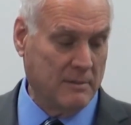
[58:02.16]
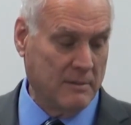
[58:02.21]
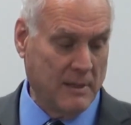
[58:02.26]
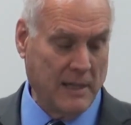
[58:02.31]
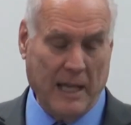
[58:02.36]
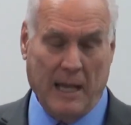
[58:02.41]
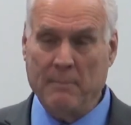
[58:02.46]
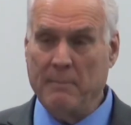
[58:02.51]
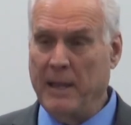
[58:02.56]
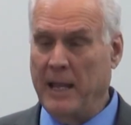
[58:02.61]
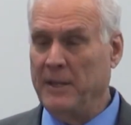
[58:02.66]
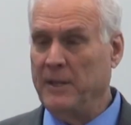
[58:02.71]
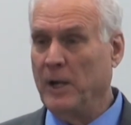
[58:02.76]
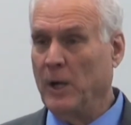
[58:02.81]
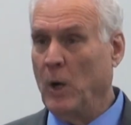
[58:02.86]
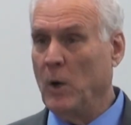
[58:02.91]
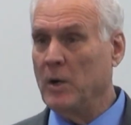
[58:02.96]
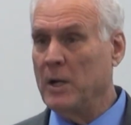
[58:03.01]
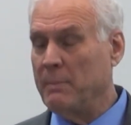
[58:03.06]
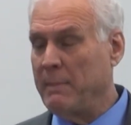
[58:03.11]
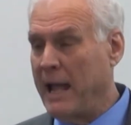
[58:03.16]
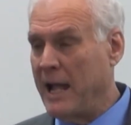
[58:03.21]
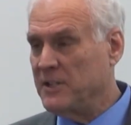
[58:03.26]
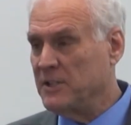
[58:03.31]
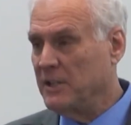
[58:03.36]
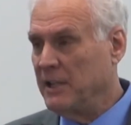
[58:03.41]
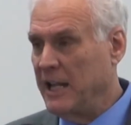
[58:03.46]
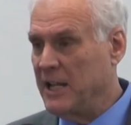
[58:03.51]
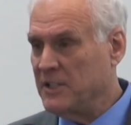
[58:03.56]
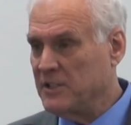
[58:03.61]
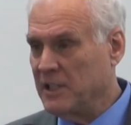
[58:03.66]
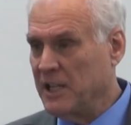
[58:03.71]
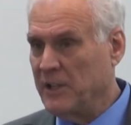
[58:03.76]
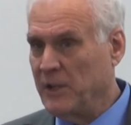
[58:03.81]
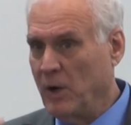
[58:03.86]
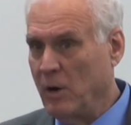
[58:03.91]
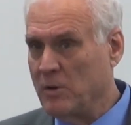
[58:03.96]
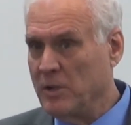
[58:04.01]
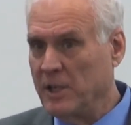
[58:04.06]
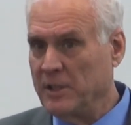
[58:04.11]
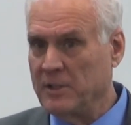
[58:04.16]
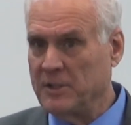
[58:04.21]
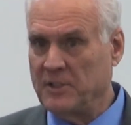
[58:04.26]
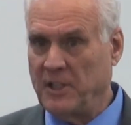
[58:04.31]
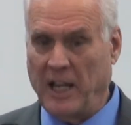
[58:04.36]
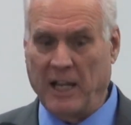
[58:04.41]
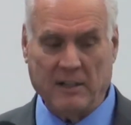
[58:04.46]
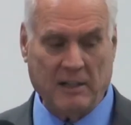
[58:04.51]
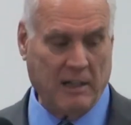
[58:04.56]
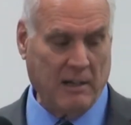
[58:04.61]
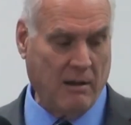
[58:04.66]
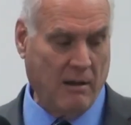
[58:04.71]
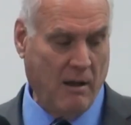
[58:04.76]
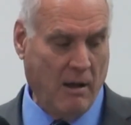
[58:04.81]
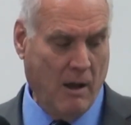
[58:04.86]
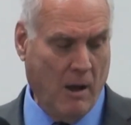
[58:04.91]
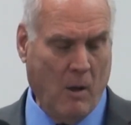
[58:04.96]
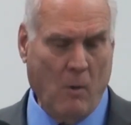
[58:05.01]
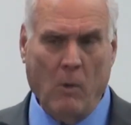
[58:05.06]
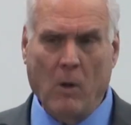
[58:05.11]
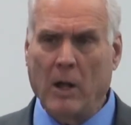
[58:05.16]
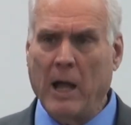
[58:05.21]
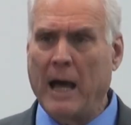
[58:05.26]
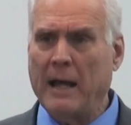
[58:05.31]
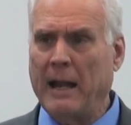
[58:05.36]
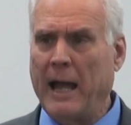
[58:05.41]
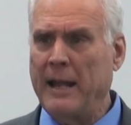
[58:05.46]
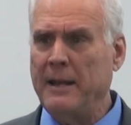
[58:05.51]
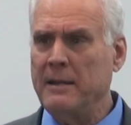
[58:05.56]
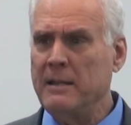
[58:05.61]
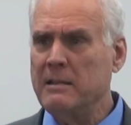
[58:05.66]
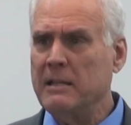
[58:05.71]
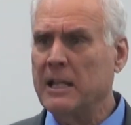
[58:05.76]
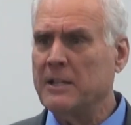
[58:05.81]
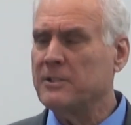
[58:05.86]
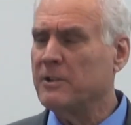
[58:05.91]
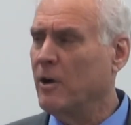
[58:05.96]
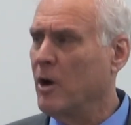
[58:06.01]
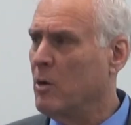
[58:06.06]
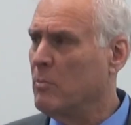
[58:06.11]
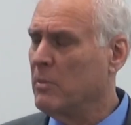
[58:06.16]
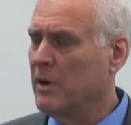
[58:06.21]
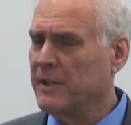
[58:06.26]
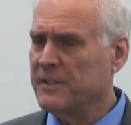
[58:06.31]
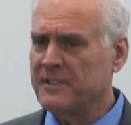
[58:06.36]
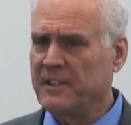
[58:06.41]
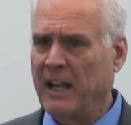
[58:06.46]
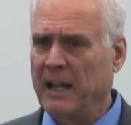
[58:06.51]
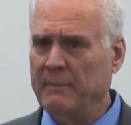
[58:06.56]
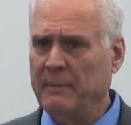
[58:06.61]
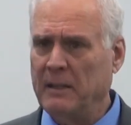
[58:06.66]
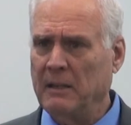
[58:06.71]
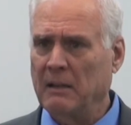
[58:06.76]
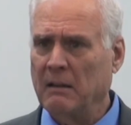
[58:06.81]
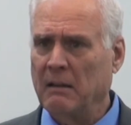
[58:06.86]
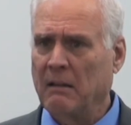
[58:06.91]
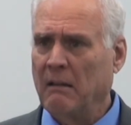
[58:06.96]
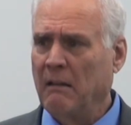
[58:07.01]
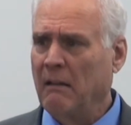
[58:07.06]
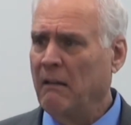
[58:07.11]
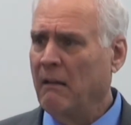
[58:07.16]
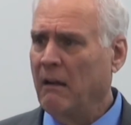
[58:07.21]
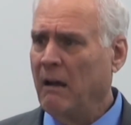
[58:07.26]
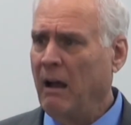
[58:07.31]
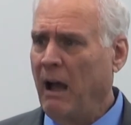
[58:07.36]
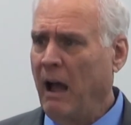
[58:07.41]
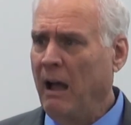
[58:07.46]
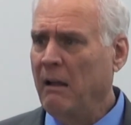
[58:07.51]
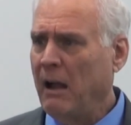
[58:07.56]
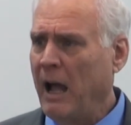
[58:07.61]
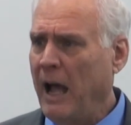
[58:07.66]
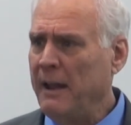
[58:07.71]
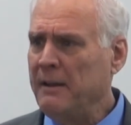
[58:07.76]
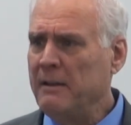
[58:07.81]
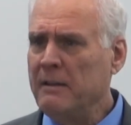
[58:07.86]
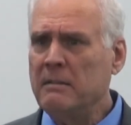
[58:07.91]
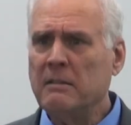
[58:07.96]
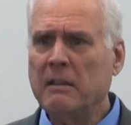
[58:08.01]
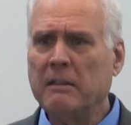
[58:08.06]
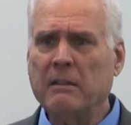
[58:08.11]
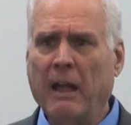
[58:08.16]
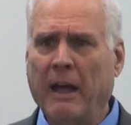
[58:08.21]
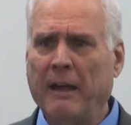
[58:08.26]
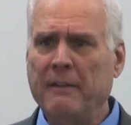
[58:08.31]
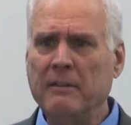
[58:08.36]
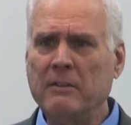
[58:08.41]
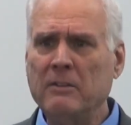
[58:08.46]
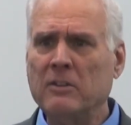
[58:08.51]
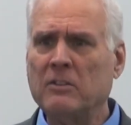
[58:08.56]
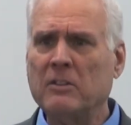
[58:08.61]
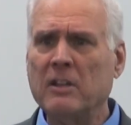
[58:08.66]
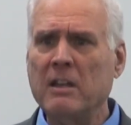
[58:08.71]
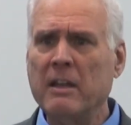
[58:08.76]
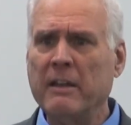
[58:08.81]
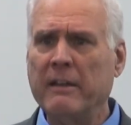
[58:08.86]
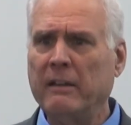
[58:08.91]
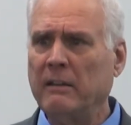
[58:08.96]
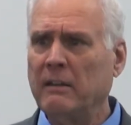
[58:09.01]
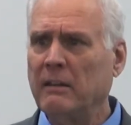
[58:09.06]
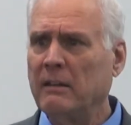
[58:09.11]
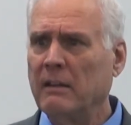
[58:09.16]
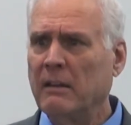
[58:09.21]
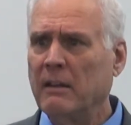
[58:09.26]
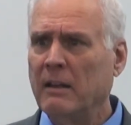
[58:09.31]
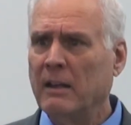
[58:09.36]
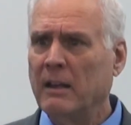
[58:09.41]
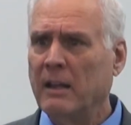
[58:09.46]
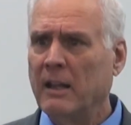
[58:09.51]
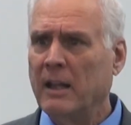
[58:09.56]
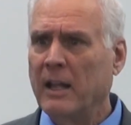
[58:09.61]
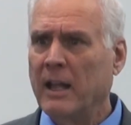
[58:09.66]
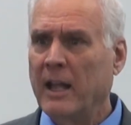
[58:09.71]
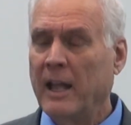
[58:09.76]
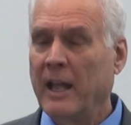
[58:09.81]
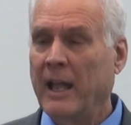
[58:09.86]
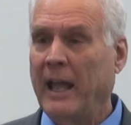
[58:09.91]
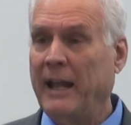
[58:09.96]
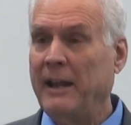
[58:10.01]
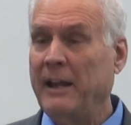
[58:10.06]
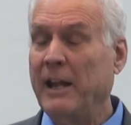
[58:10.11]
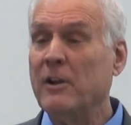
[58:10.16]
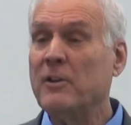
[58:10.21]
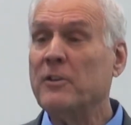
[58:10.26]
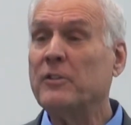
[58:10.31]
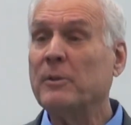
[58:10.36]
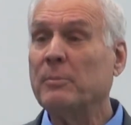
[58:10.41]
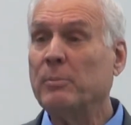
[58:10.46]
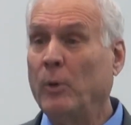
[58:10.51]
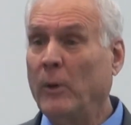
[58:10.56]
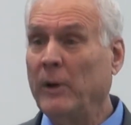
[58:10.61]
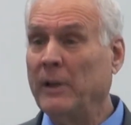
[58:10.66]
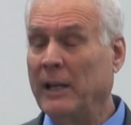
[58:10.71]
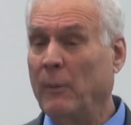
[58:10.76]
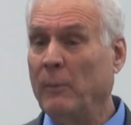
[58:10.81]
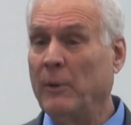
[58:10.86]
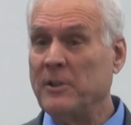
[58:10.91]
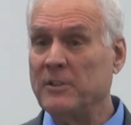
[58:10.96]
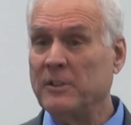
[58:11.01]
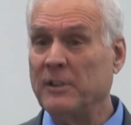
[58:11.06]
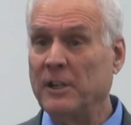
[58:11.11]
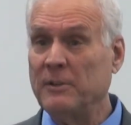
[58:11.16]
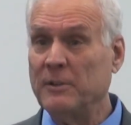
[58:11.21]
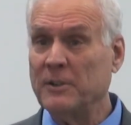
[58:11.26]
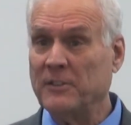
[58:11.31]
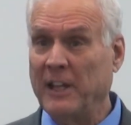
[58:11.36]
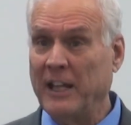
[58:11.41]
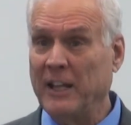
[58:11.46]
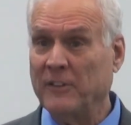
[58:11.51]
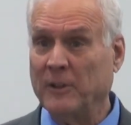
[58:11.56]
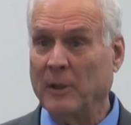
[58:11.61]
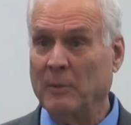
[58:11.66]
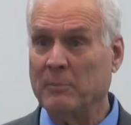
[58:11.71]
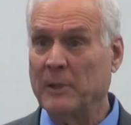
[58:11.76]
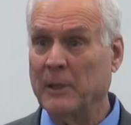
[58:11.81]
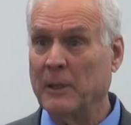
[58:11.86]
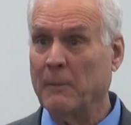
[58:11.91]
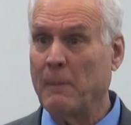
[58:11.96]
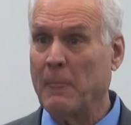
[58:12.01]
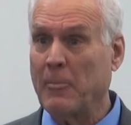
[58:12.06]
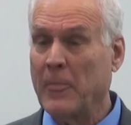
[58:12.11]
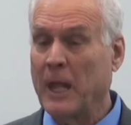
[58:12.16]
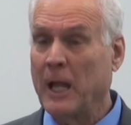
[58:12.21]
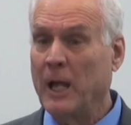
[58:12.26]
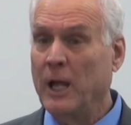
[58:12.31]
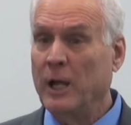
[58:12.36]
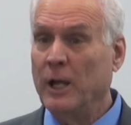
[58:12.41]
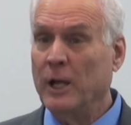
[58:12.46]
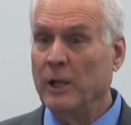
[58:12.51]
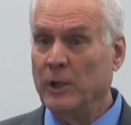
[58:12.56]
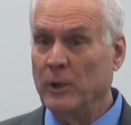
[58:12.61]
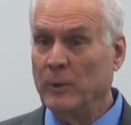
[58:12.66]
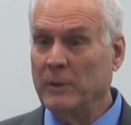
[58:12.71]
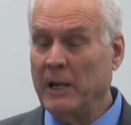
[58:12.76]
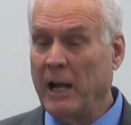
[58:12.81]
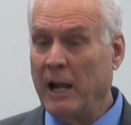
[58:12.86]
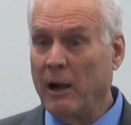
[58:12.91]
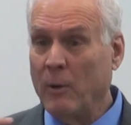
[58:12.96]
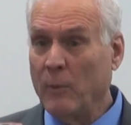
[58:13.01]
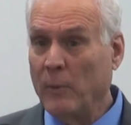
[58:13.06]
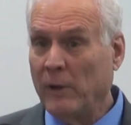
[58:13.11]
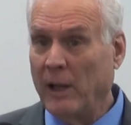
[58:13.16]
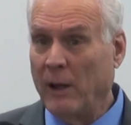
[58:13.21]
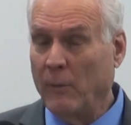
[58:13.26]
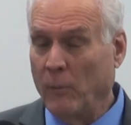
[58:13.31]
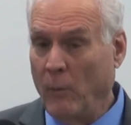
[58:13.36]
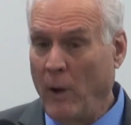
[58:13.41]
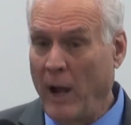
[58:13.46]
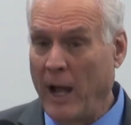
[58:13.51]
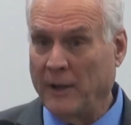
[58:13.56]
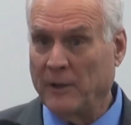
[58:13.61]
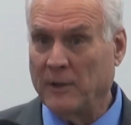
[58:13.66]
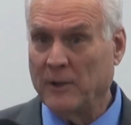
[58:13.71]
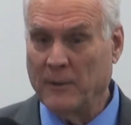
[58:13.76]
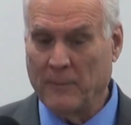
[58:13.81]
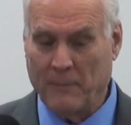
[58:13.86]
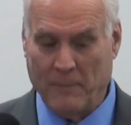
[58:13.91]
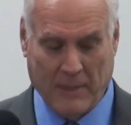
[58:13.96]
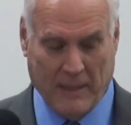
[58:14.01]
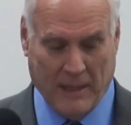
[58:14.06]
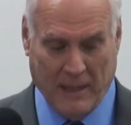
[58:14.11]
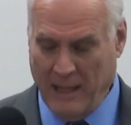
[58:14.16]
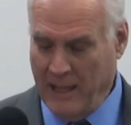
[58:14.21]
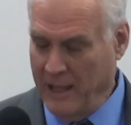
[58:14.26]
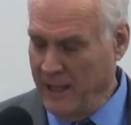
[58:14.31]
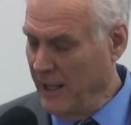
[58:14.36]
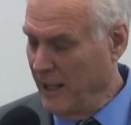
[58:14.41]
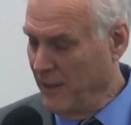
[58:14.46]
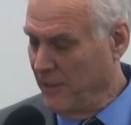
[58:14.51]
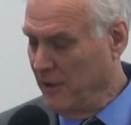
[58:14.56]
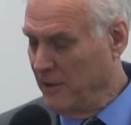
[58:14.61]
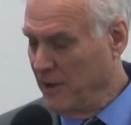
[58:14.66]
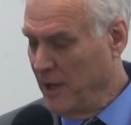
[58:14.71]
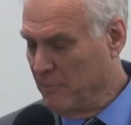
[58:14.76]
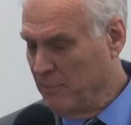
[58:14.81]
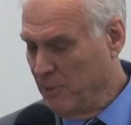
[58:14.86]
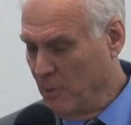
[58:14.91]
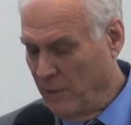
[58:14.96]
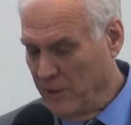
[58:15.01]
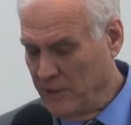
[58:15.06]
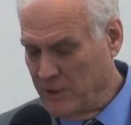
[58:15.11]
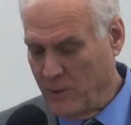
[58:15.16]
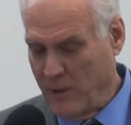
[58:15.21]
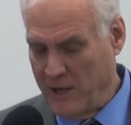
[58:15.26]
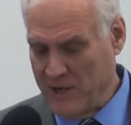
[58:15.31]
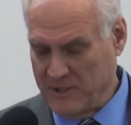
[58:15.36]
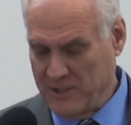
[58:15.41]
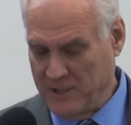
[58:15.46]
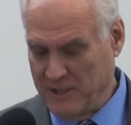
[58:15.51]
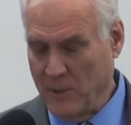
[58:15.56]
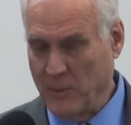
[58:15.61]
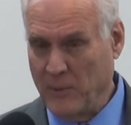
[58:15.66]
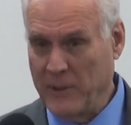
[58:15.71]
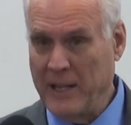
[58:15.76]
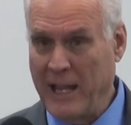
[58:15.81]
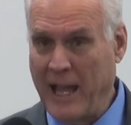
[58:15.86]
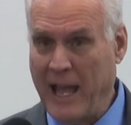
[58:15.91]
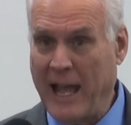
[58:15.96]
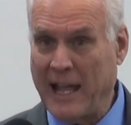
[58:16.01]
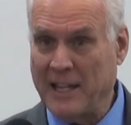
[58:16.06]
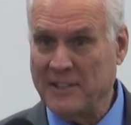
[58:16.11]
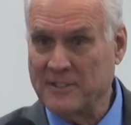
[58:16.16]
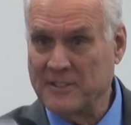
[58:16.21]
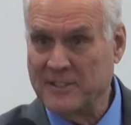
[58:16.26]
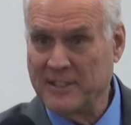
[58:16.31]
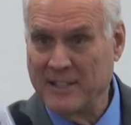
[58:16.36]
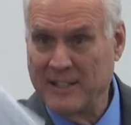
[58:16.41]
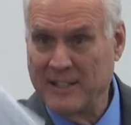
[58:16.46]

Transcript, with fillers: in, in their own imagination and their own understanding, well, God, I didn't get your homework assignment. I, I, didn't, I didn't see it. And here's the point. I want you to understand something. You and I are will, what? the number one question that we asked